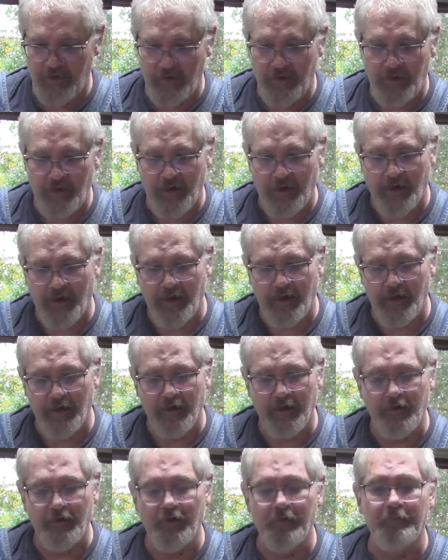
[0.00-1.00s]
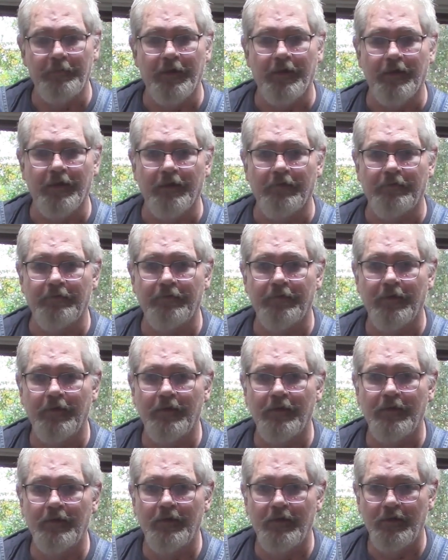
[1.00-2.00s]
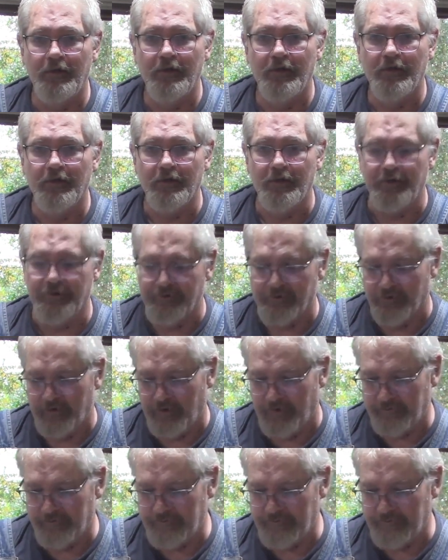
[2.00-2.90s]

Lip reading: and a little bit of glycerine.